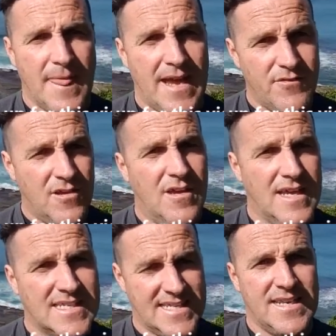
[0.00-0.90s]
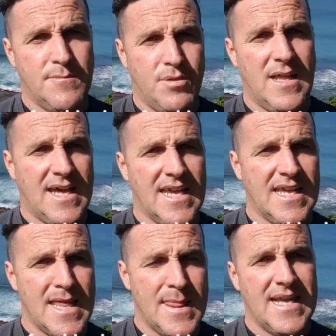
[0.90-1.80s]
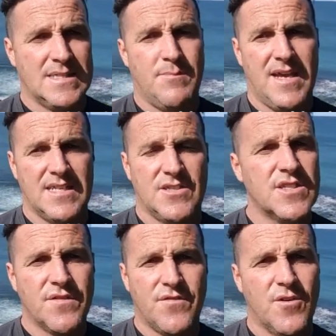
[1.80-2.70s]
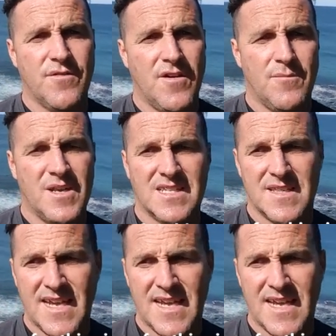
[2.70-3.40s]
have a extended play in that space just for 45 minutes.